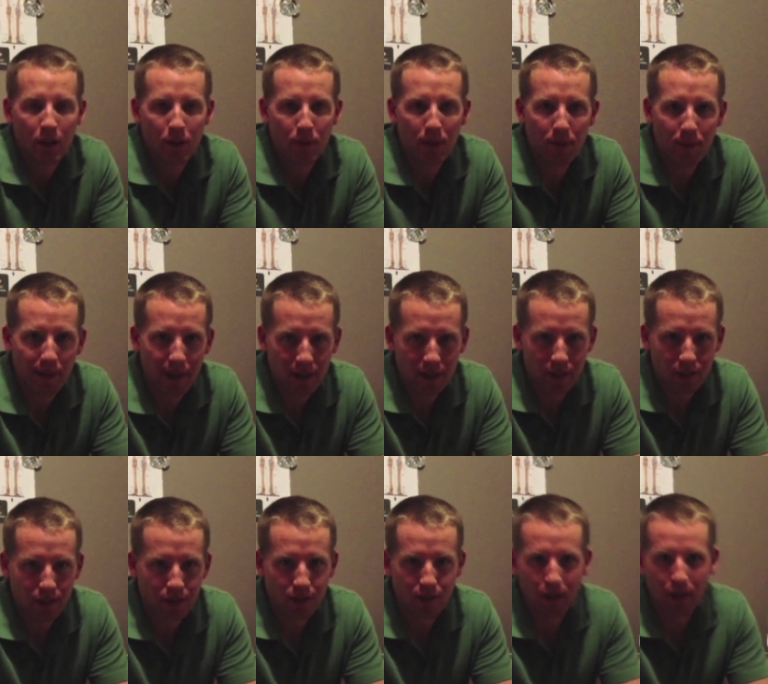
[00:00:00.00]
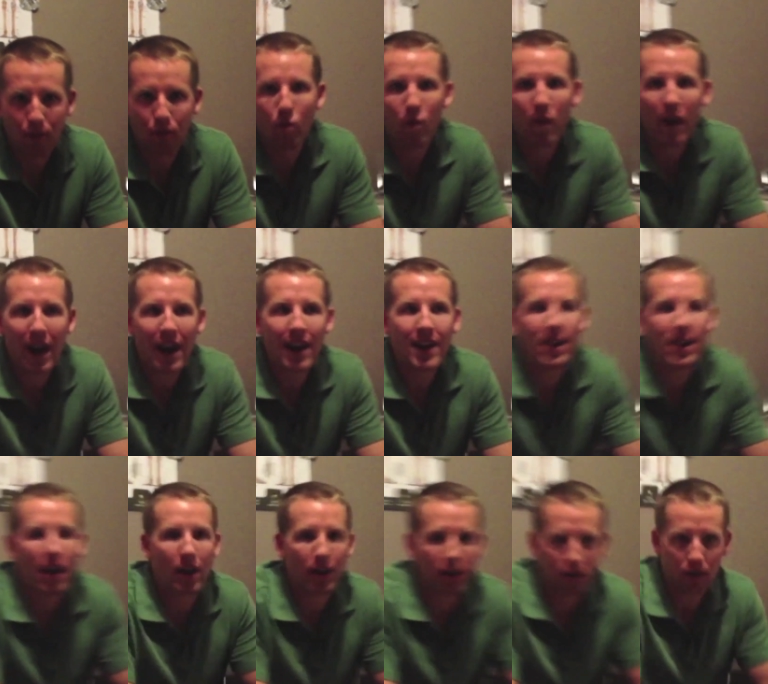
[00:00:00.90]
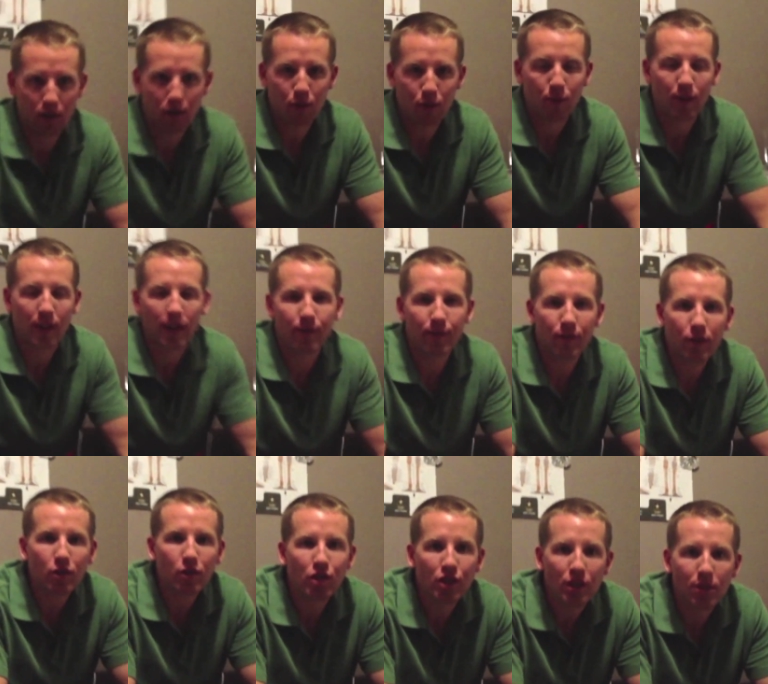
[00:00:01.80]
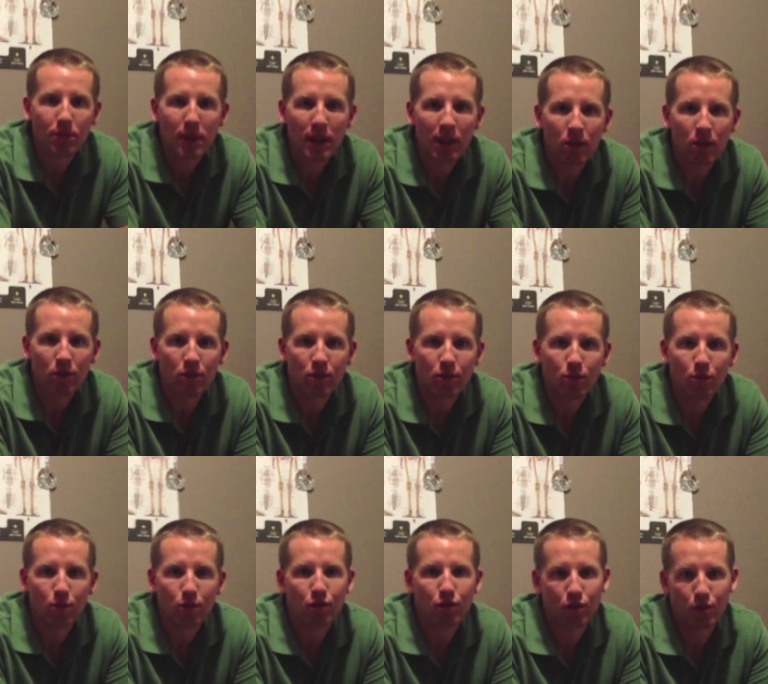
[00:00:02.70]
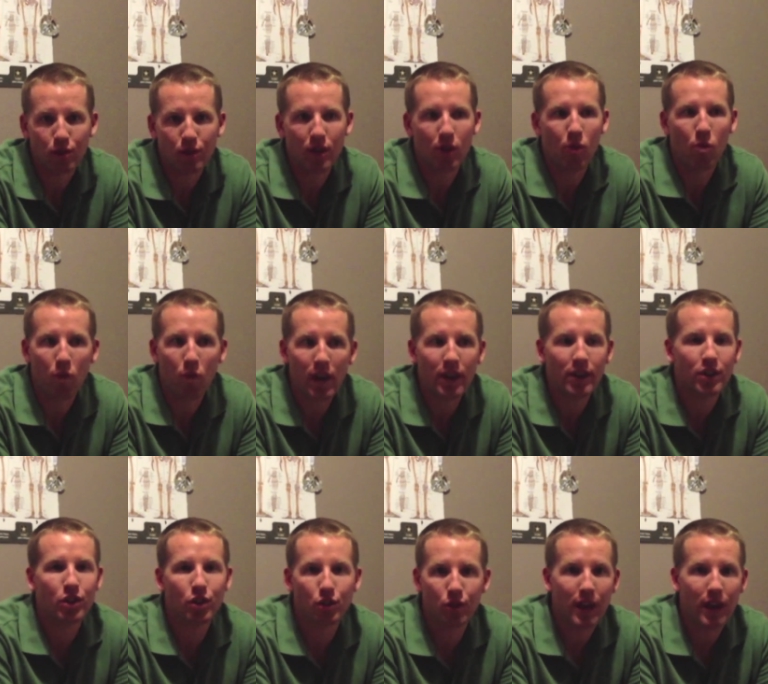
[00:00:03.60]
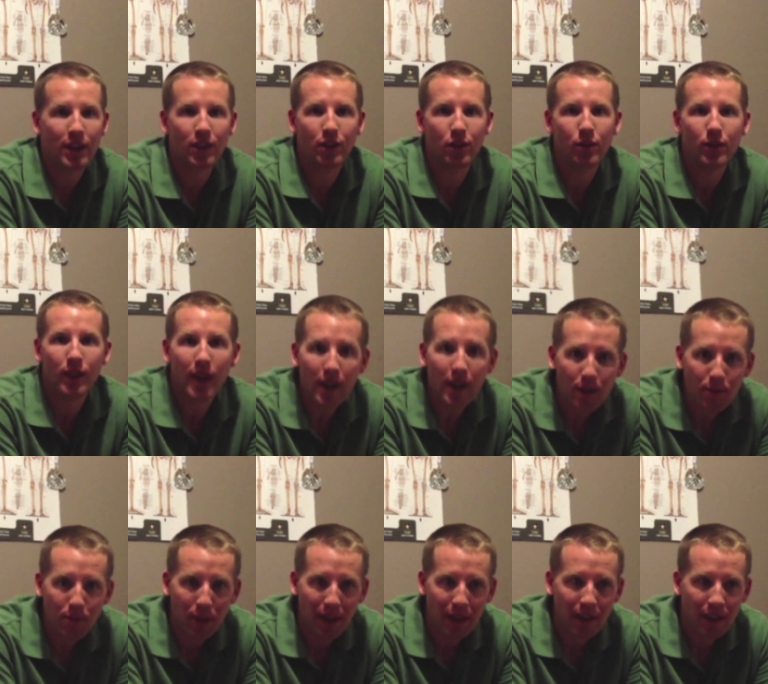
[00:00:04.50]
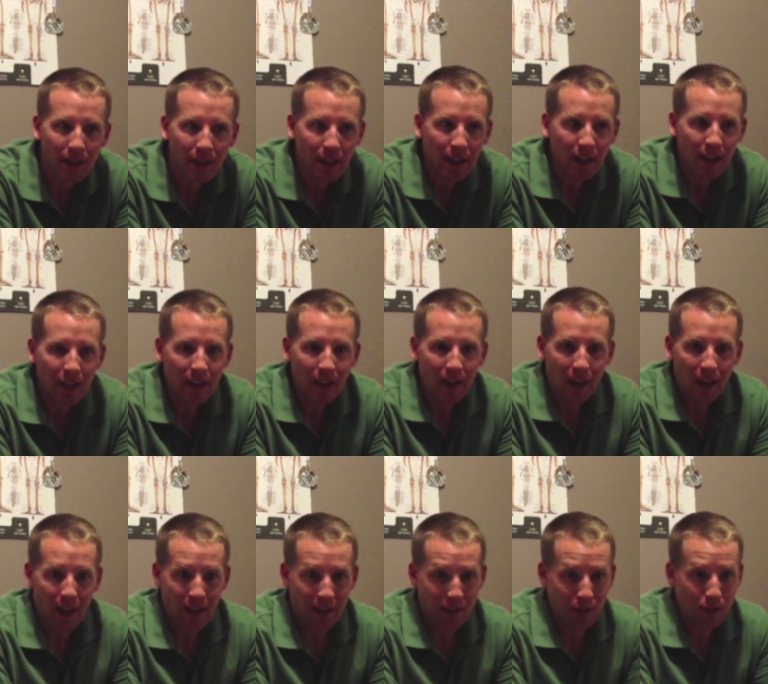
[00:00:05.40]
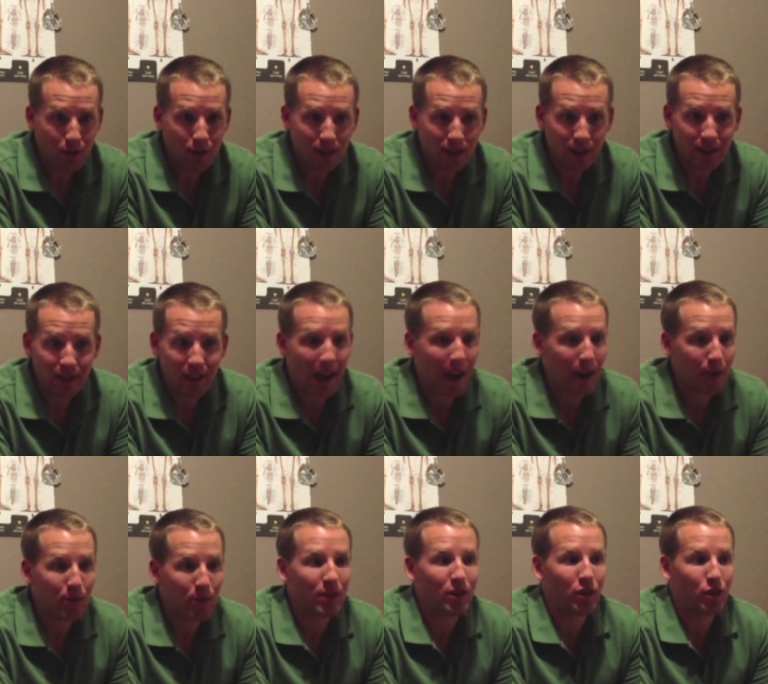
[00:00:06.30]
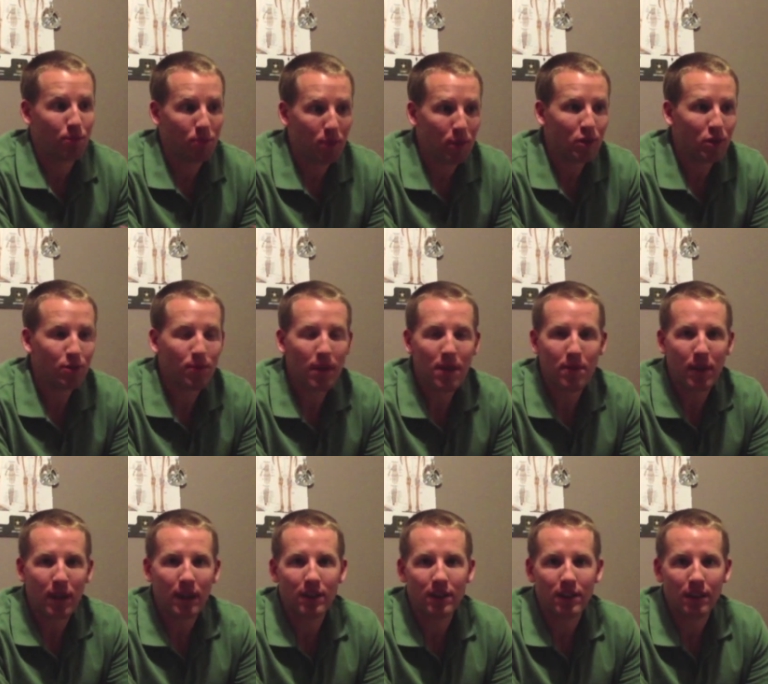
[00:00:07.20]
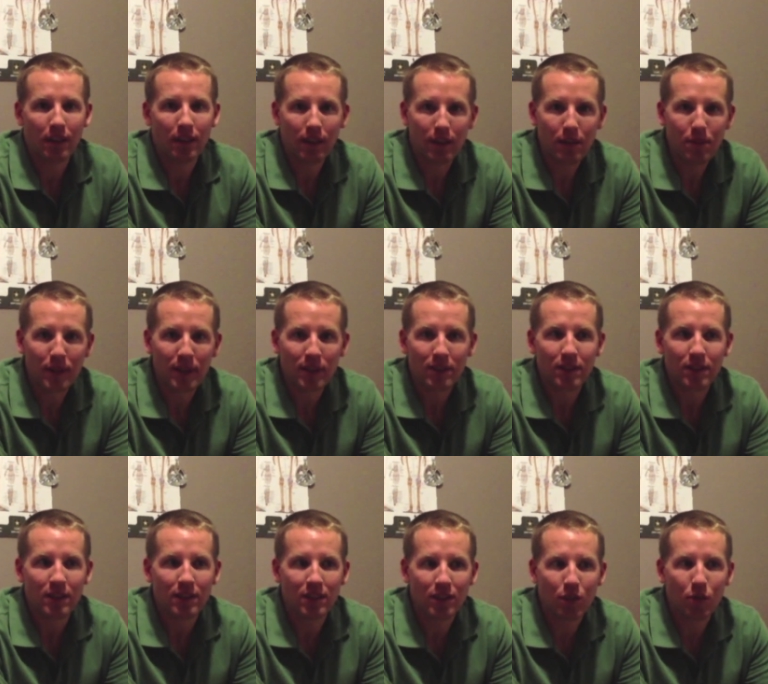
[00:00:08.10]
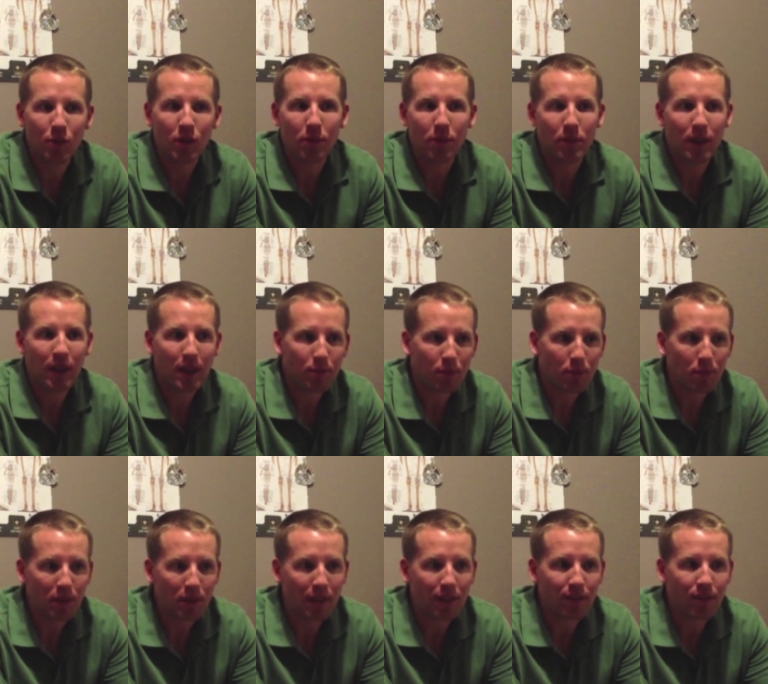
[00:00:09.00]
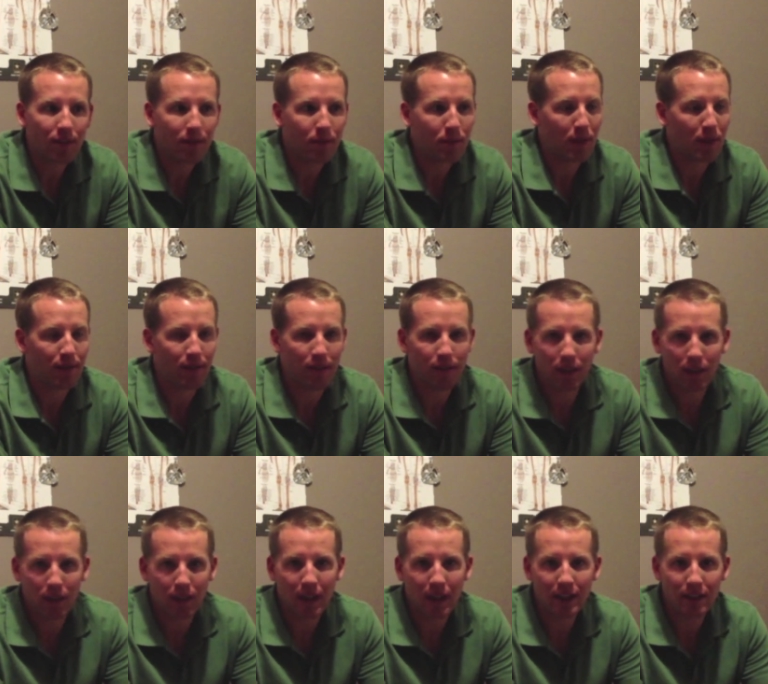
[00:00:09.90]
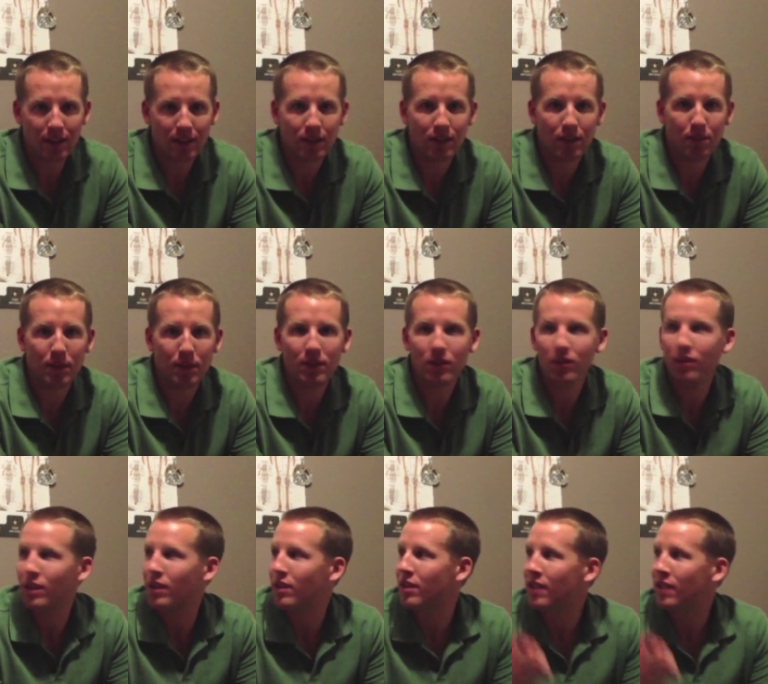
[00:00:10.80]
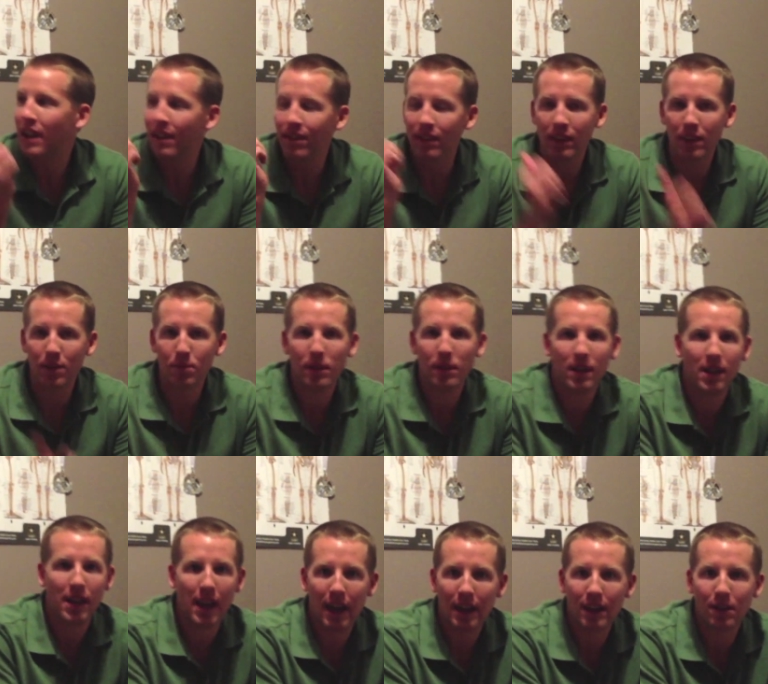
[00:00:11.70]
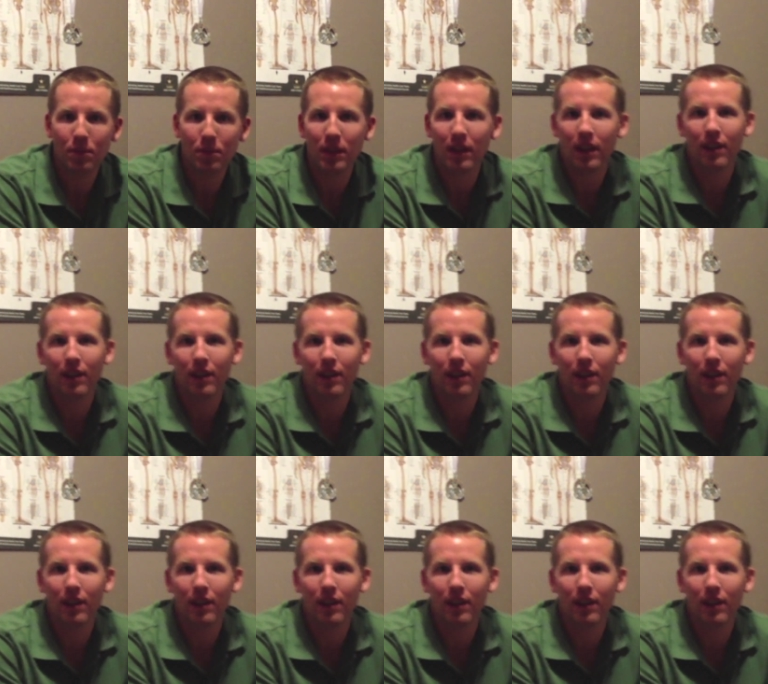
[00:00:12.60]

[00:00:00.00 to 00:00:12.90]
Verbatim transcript: You may be asking yourself, why on earth would a first year medical school student want to try to do an Ironman? And the truth is, I want to push my body to the limits and see what I'm capable of. My favorite class this semester has definitely been anatomy.